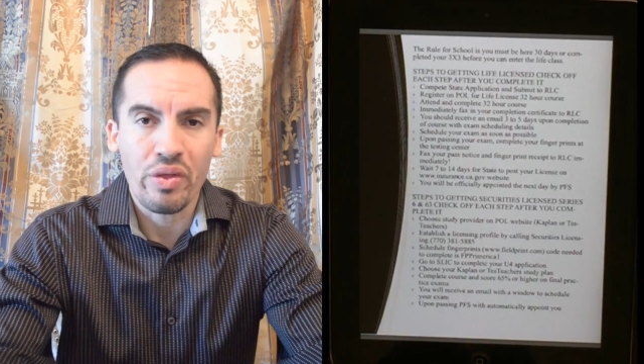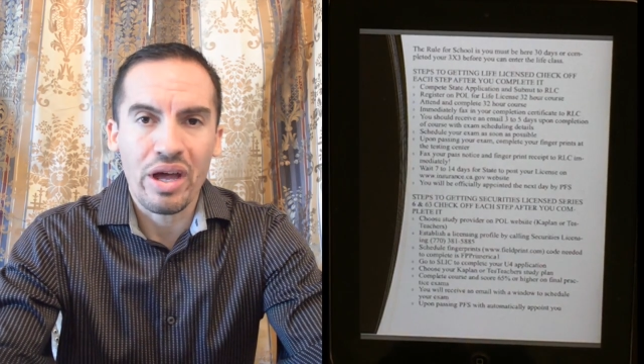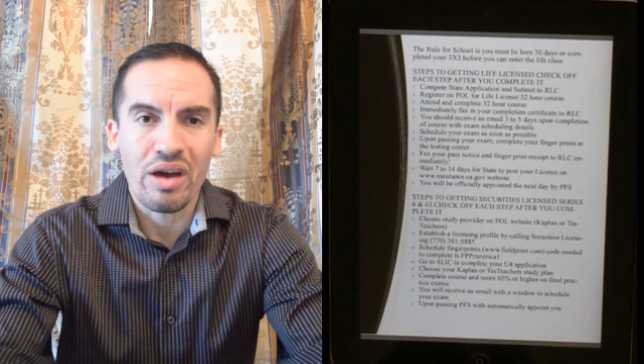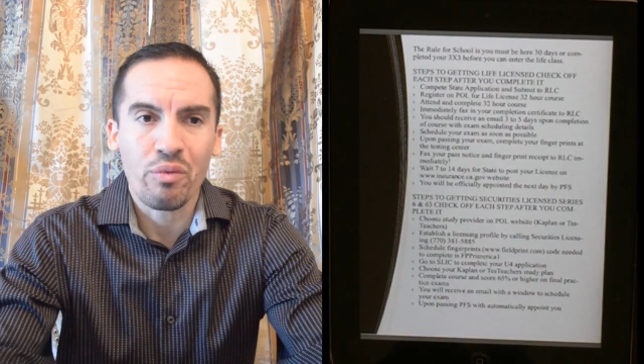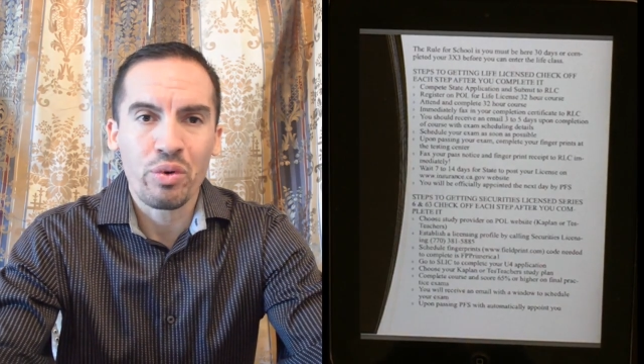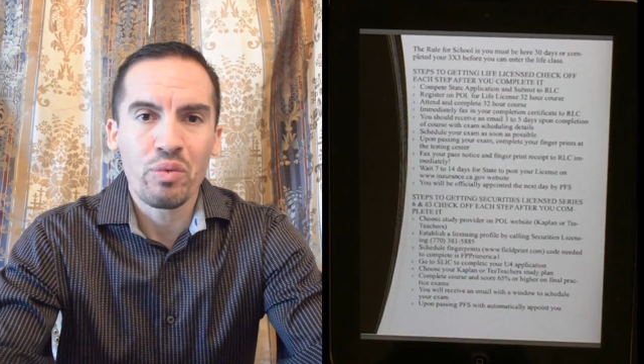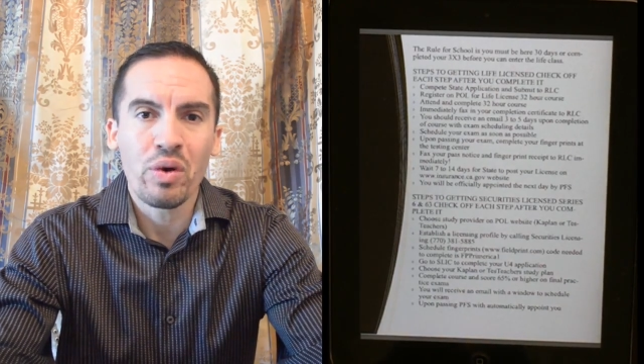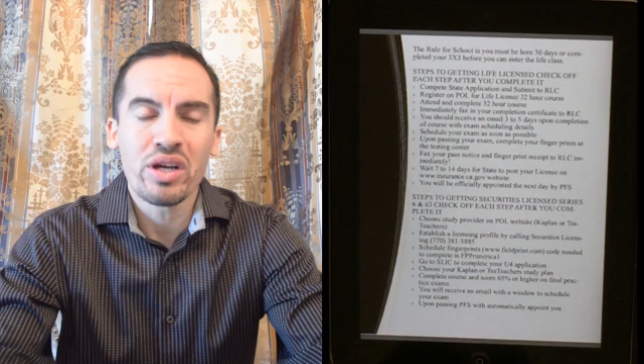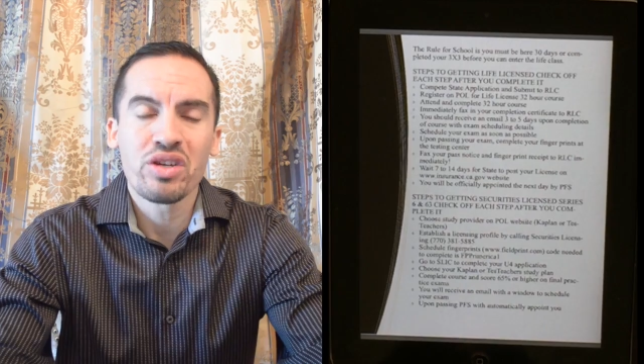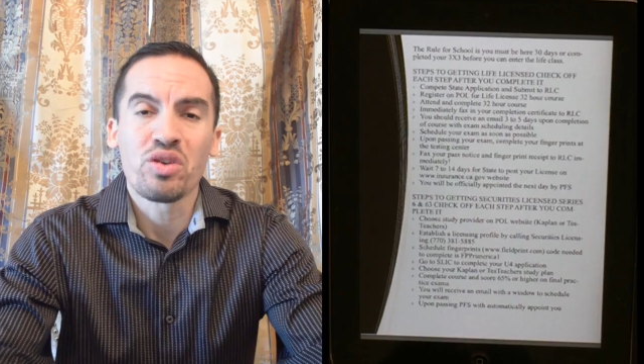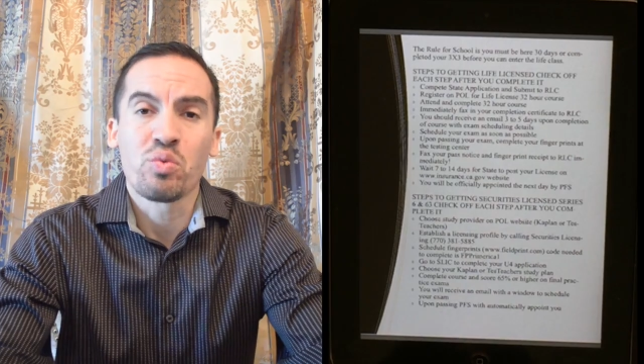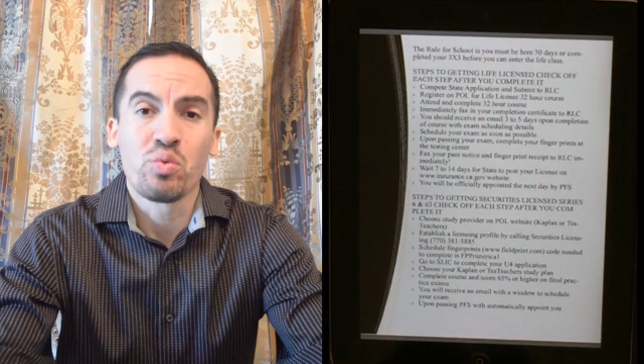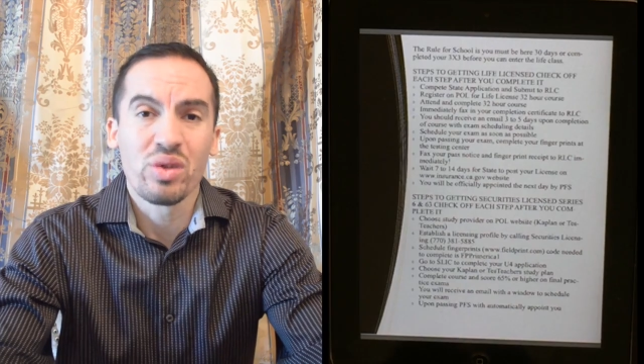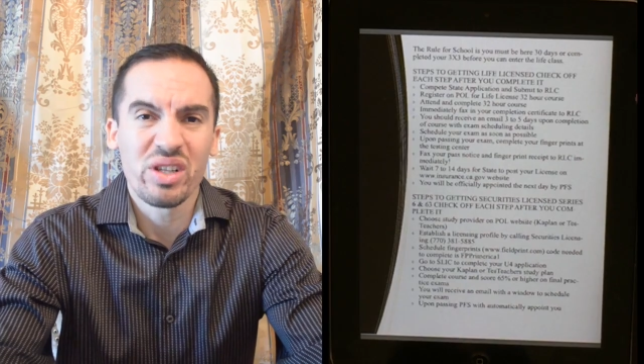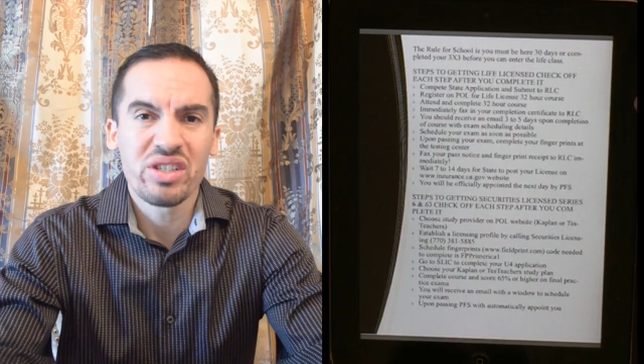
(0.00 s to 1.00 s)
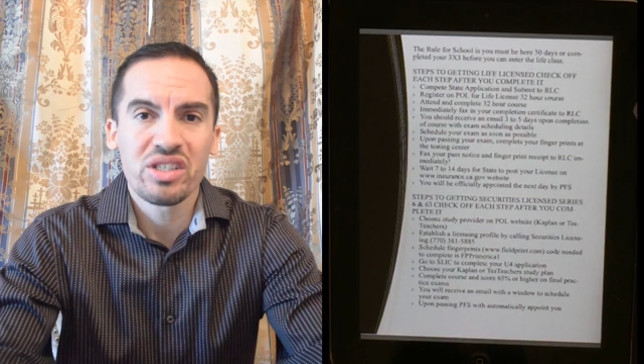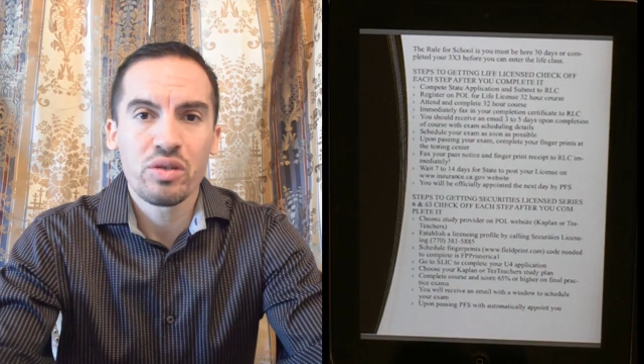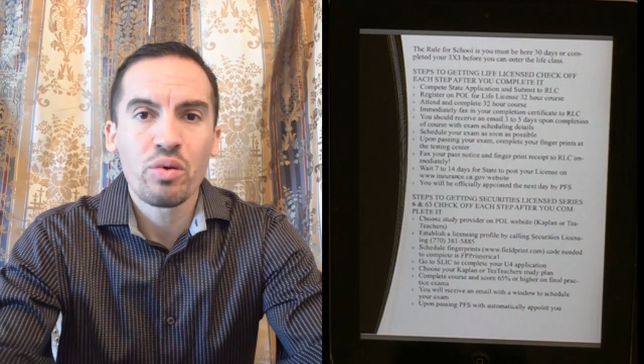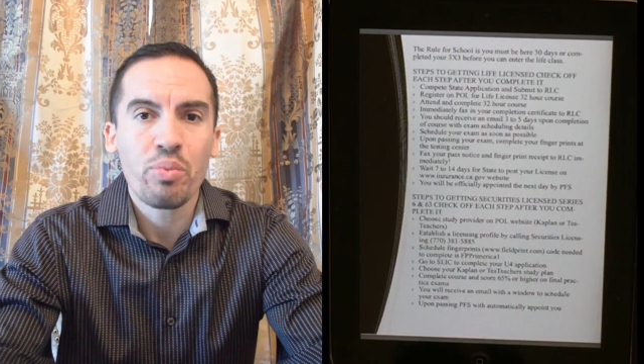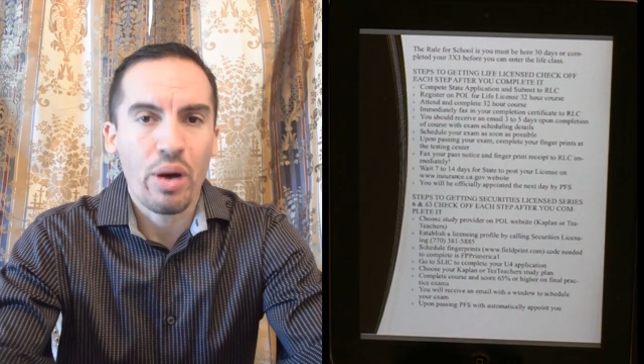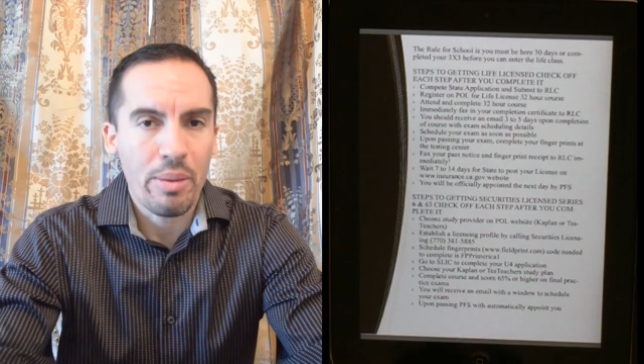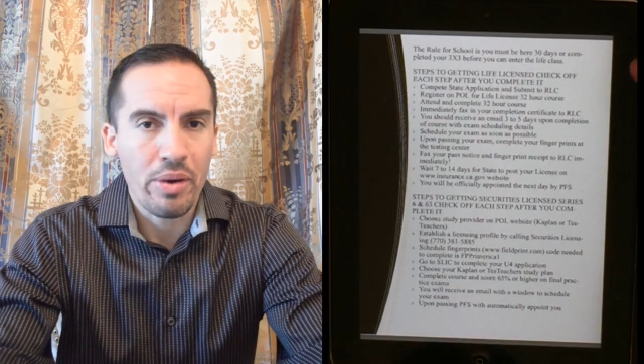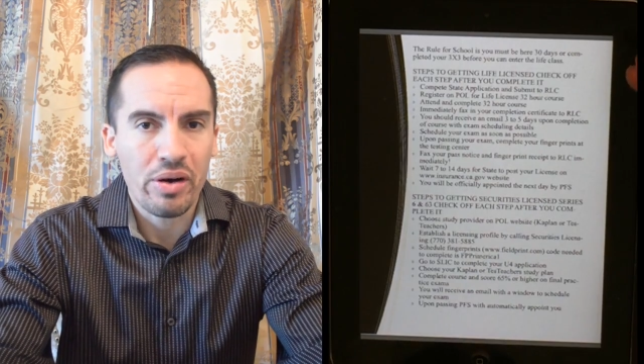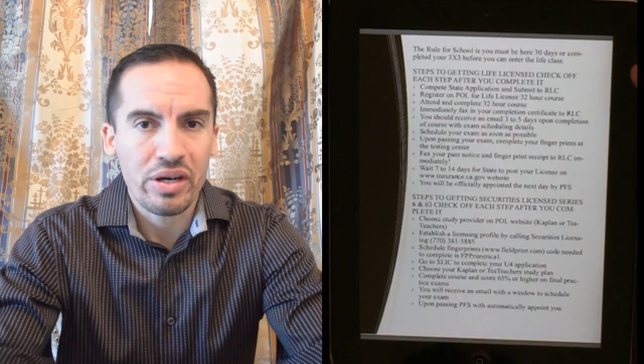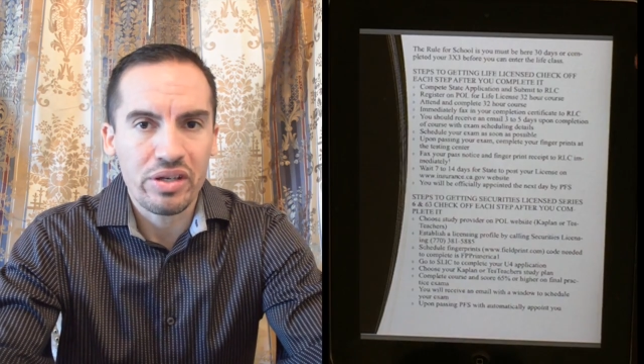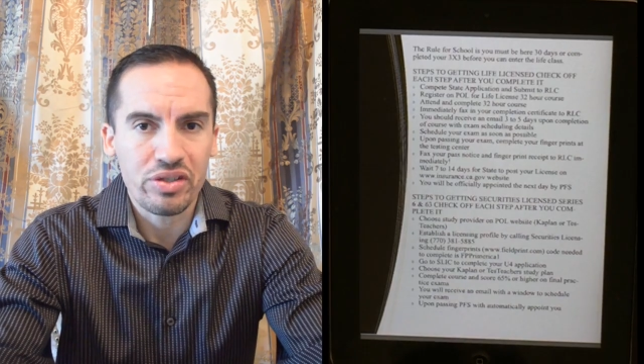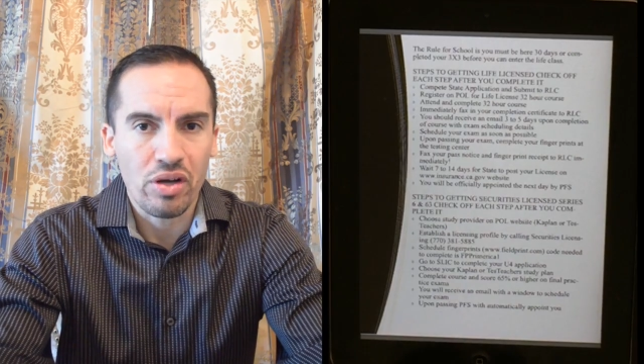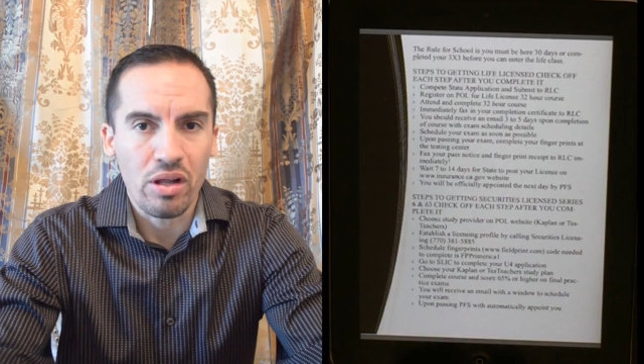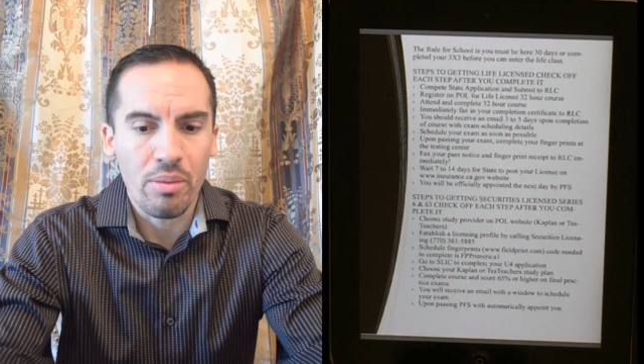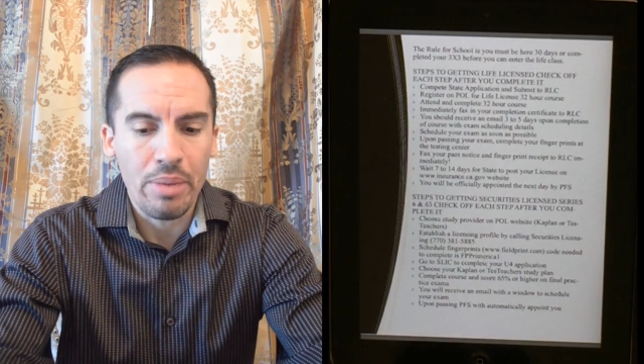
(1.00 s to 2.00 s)
that we want you to really see what Primerica
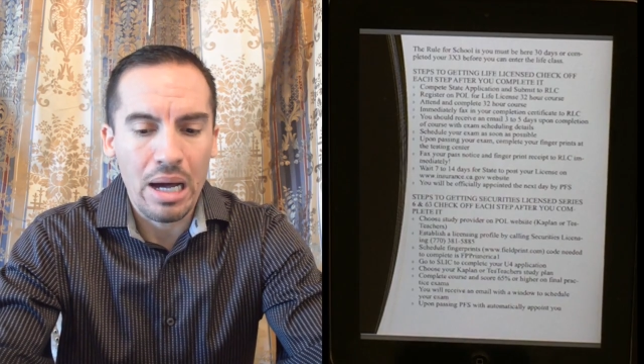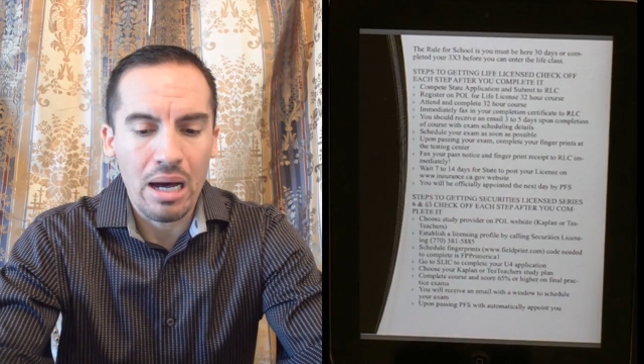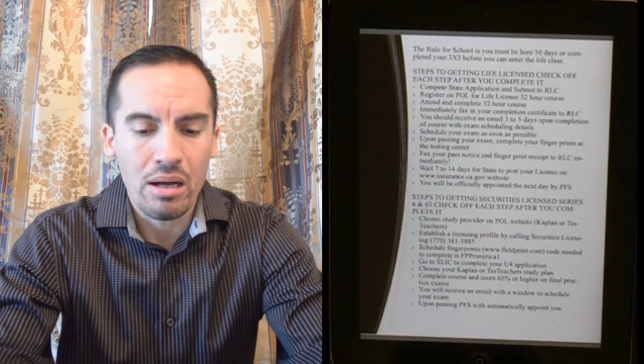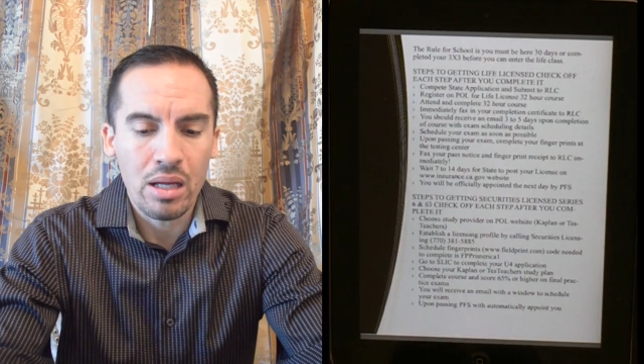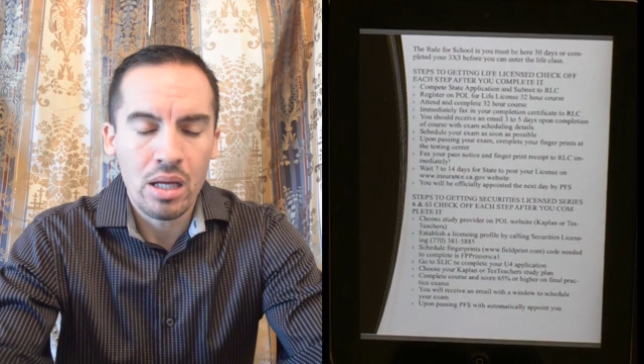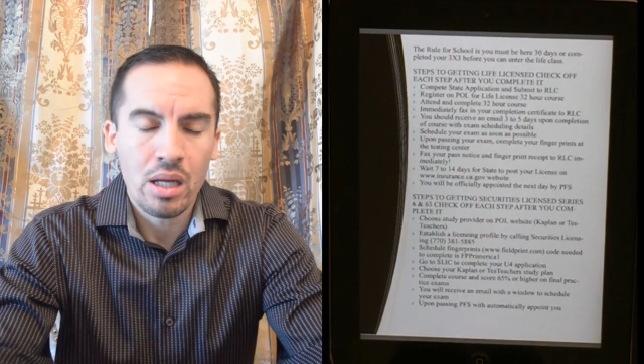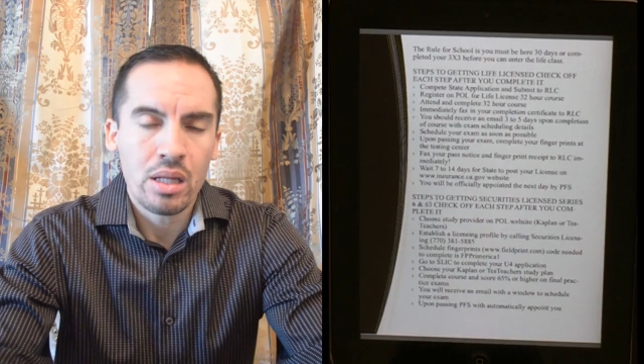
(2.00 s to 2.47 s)
is all about.